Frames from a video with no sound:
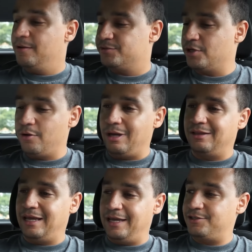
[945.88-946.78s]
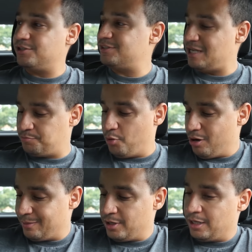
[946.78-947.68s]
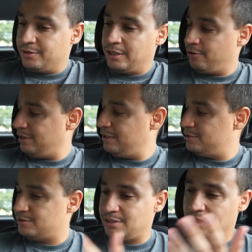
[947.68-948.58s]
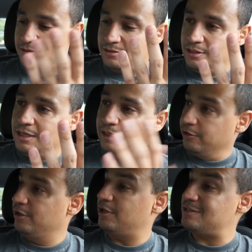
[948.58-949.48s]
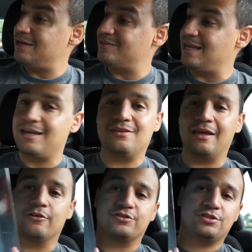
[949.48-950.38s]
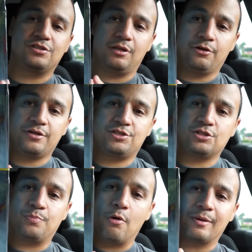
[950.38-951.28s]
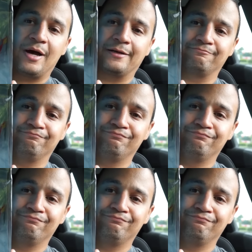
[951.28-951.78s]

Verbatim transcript: so it, it just says Pokemon on there, and it just says, literally doesn't even say anything else. It's just, literally just Pokemon